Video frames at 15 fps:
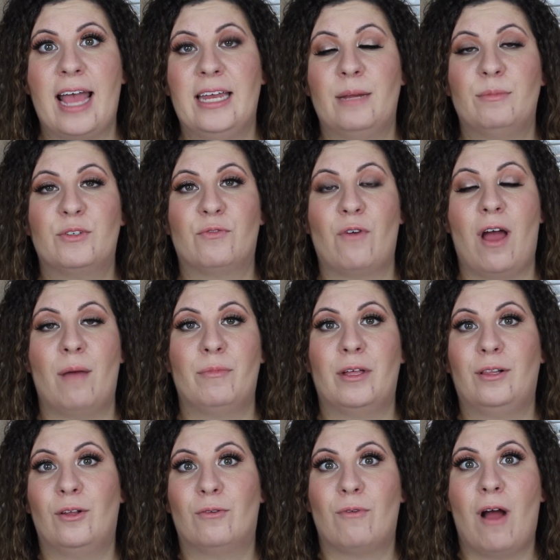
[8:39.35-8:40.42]
items from the
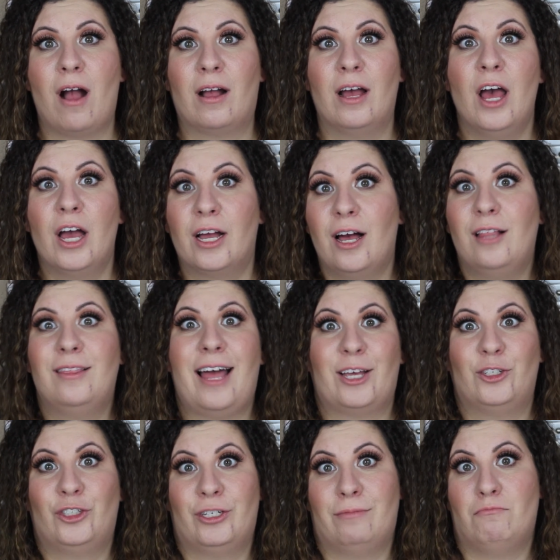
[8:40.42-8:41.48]
LORAC
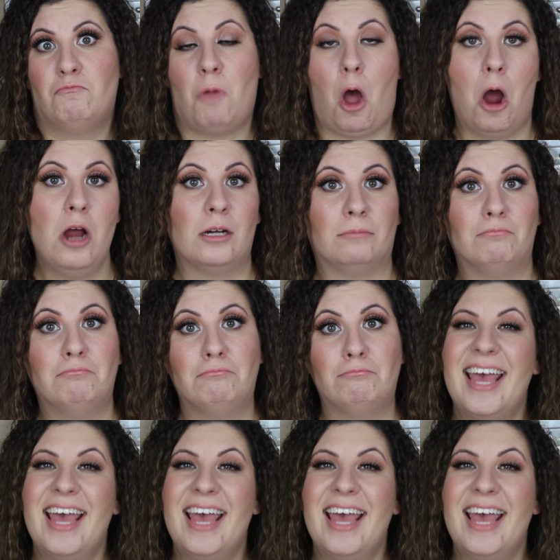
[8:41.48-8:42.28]
collection are.